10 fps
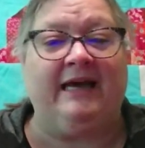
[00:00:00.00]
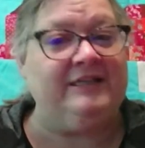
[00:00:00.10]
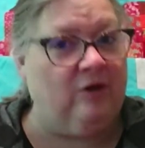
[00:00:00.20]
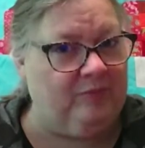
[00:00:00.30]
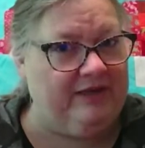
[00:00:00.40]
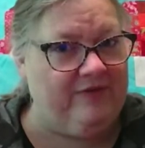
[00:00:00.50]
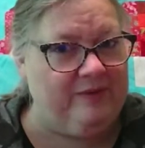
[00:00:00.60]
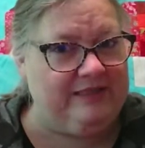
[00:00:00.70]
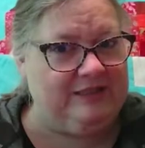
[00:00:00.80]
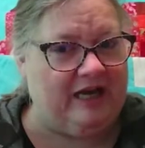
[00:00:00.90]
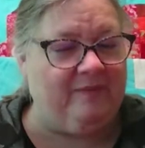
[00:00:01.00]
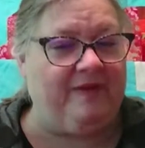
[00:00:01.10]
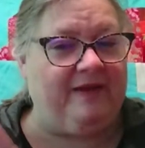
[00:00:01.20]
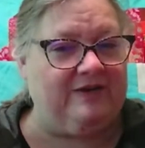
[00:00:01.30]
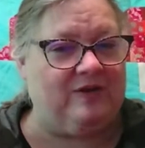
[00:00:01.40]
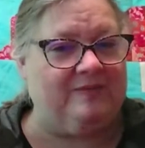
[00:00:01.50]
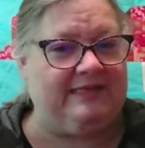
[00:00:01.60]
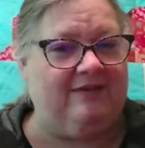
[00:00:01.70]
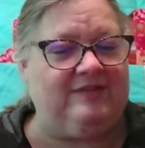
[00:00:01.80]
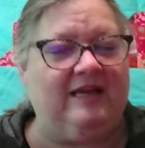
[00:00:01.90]
I don't believe there was a gentleman there, so I'm
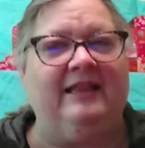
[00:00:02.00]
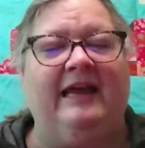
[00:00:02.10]
safe saying